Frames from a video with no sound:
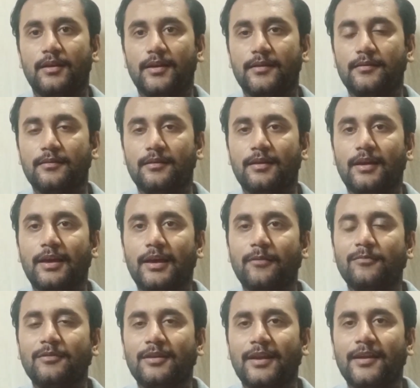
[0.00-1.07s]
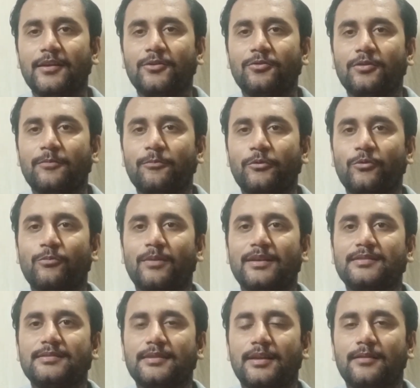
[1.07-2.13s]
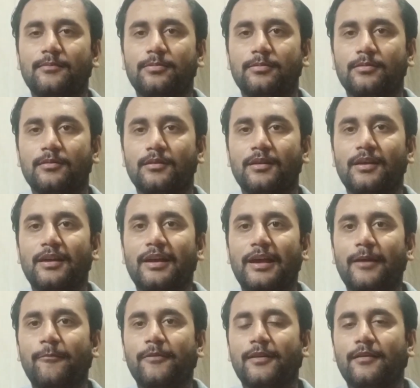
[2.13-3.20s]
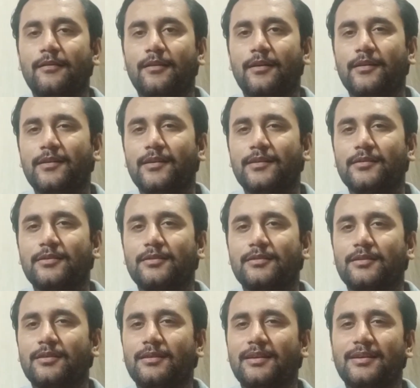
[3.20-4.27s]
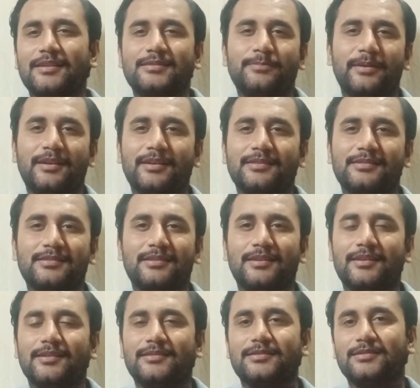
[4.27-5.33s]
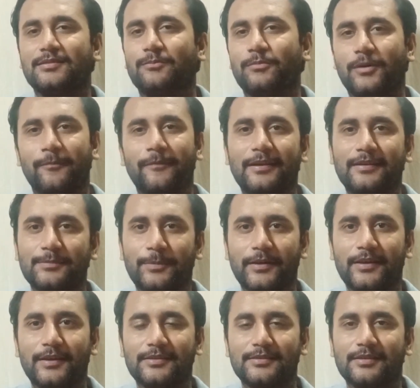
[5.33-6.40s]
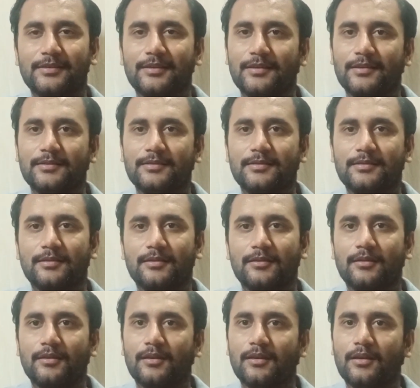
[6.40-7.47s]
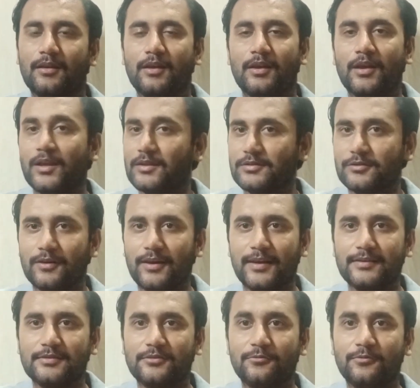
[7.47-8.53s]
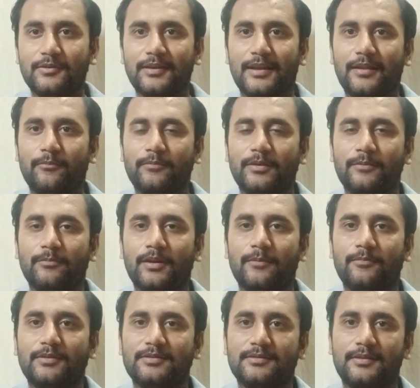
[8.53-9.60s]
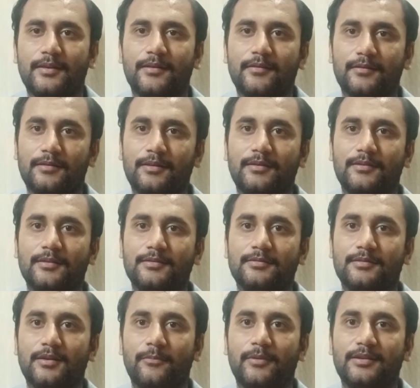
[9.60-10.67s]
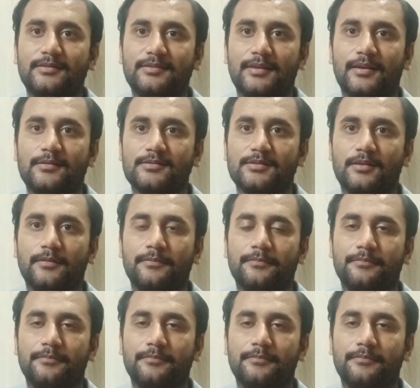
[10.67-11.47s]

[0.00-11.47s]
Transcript: And I am trying to improve myself I'm learning the English speaking skills, public speaking skills. So guys do tell me my mistake in this comment section.